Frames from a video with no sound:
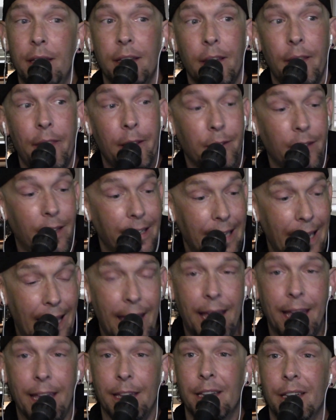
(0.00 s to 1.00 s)
And they're like,
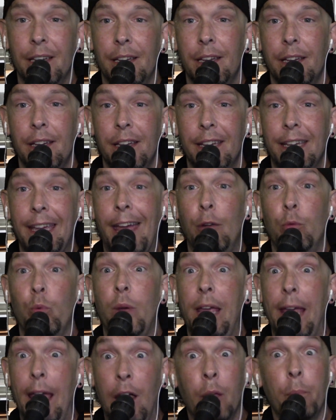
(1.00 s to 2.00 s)
hey, can
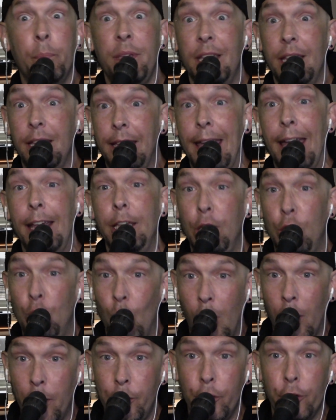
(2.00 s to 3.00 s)
we help you get you
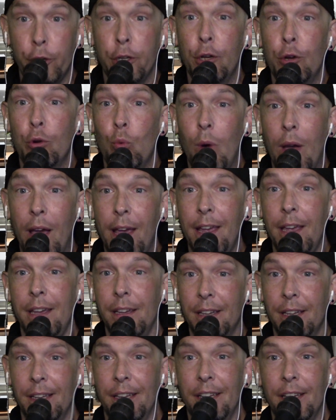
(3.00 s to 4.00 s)
under your way?